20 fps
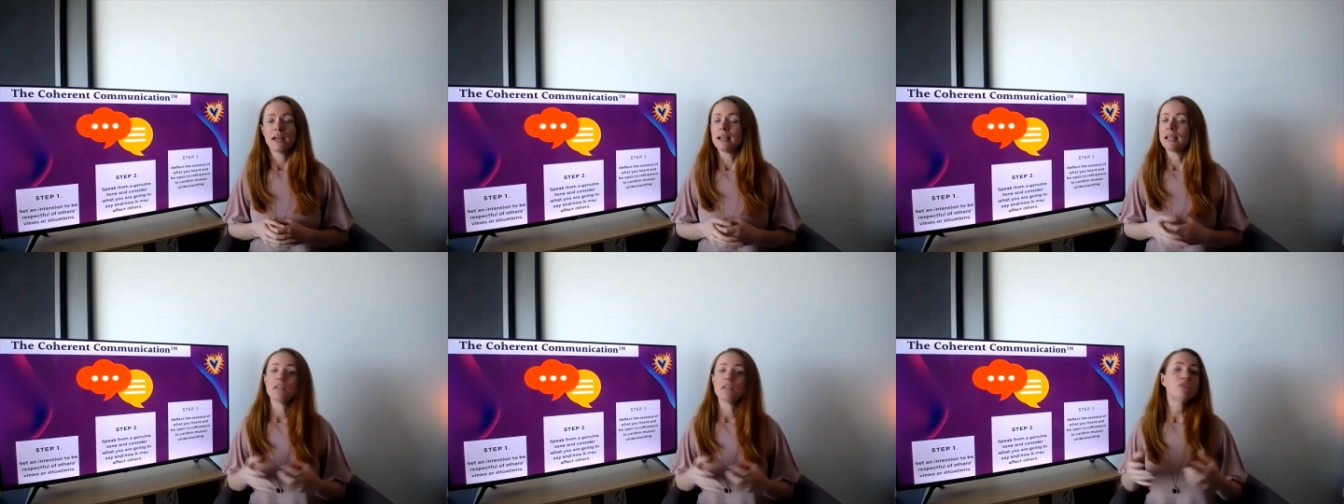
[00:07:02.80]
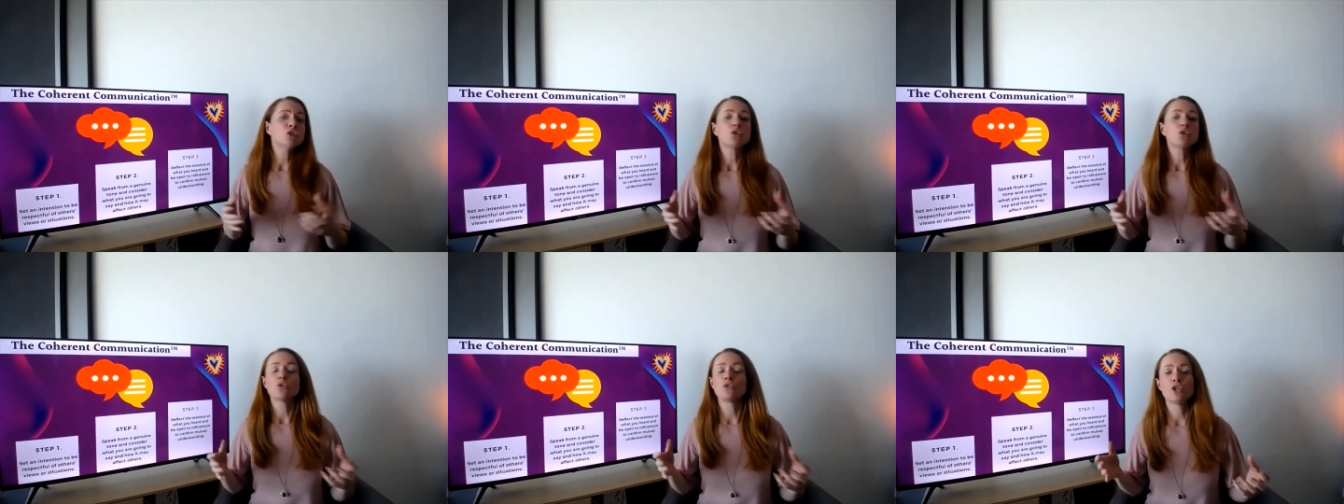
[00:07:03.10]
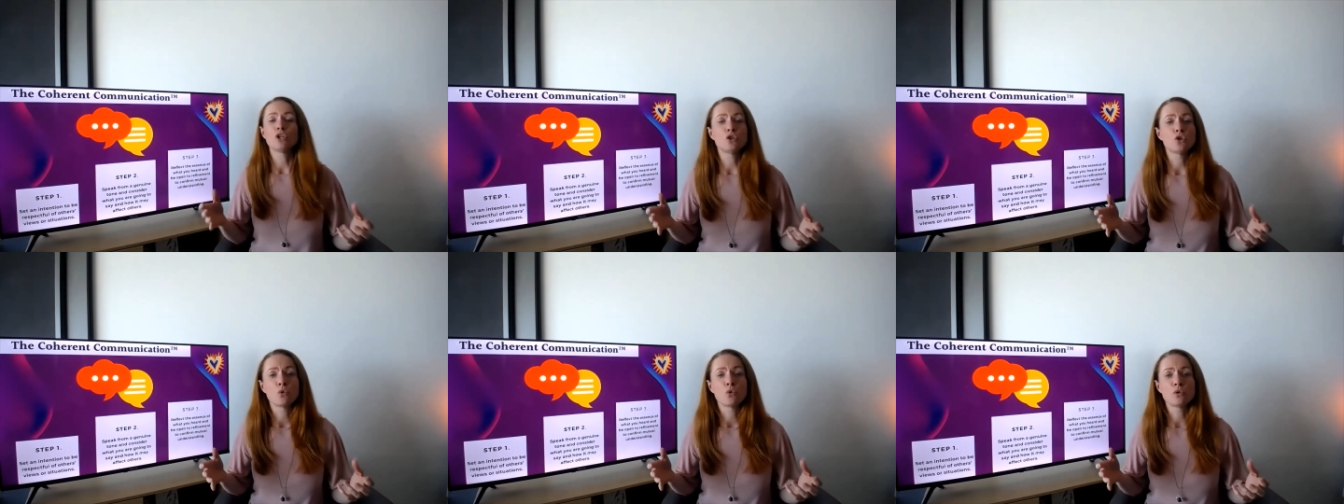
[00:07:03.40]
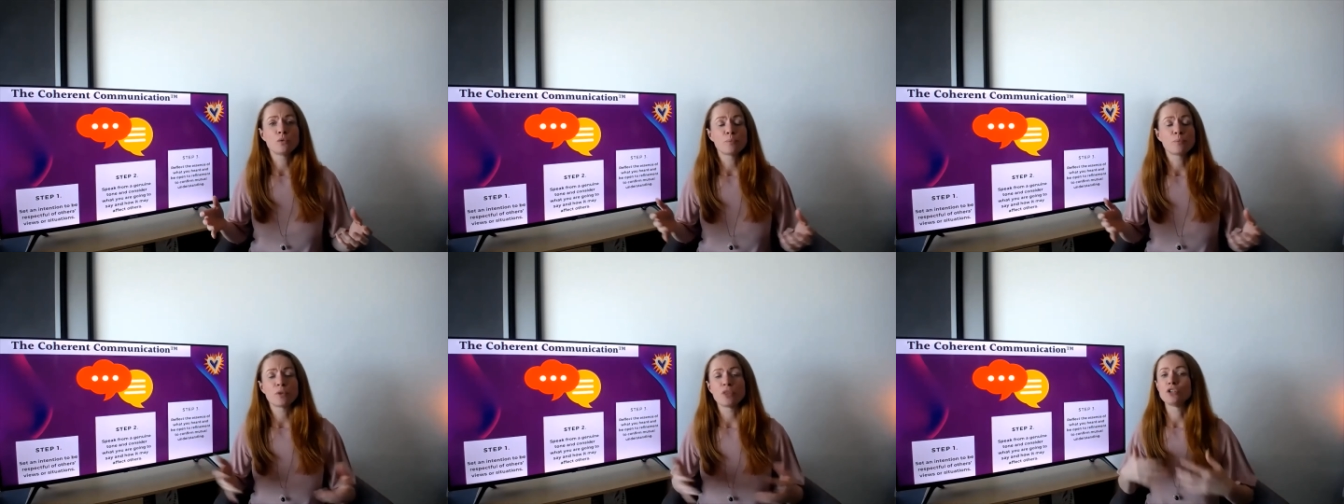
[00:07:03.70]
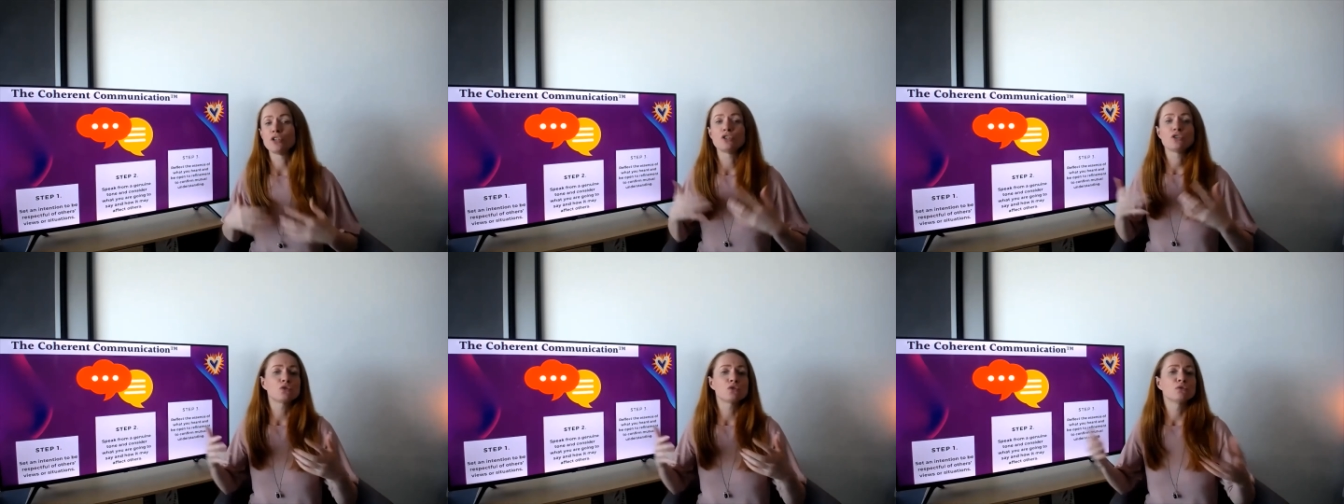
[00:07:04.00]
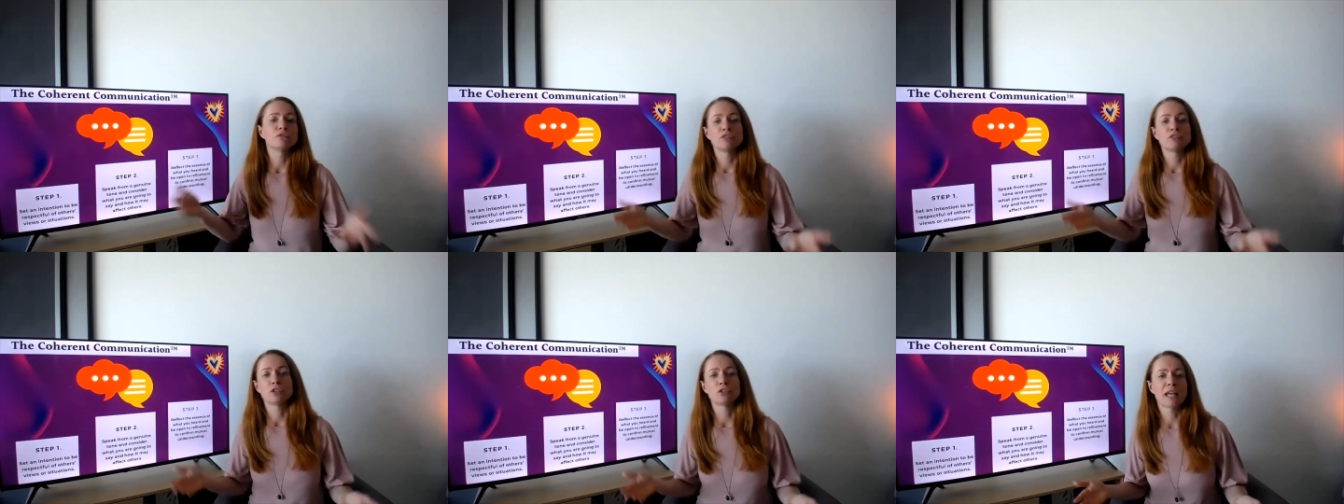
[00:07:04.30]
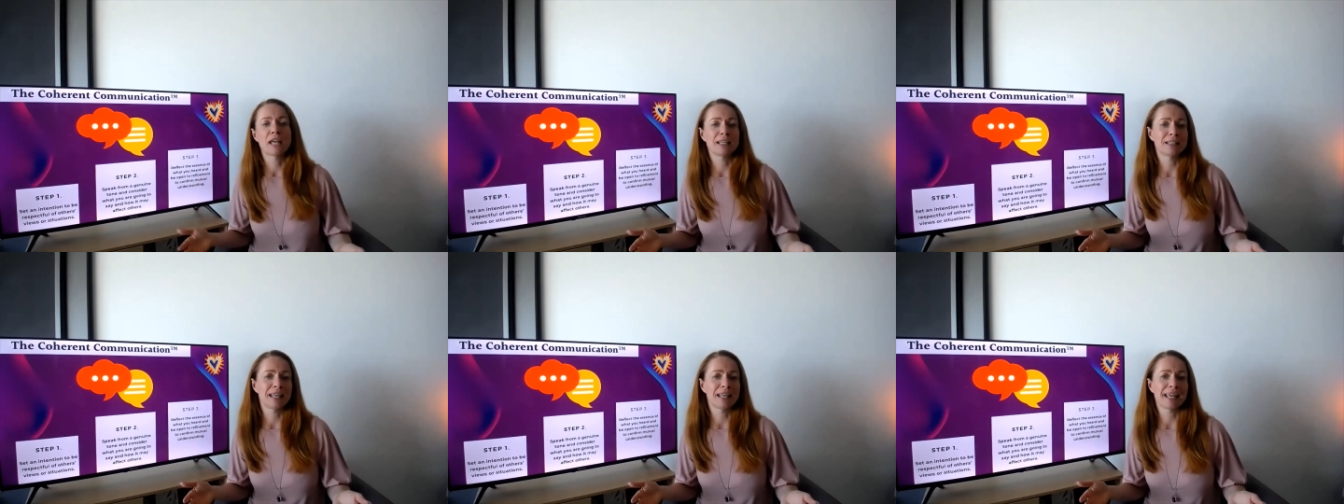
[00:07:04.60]
even though they don't, but they just don't feel
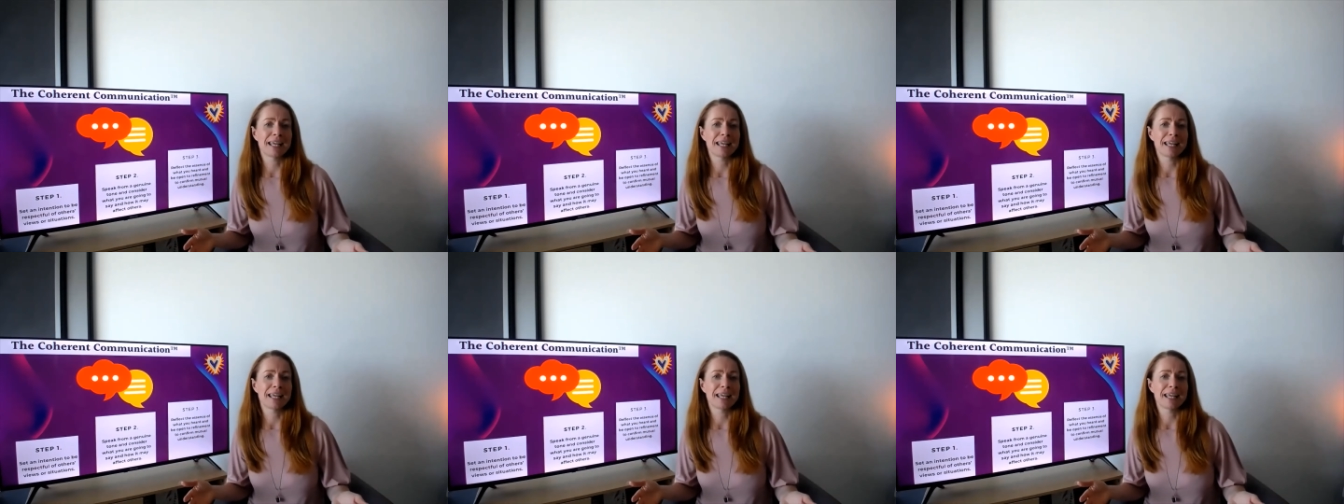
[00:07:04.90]
like they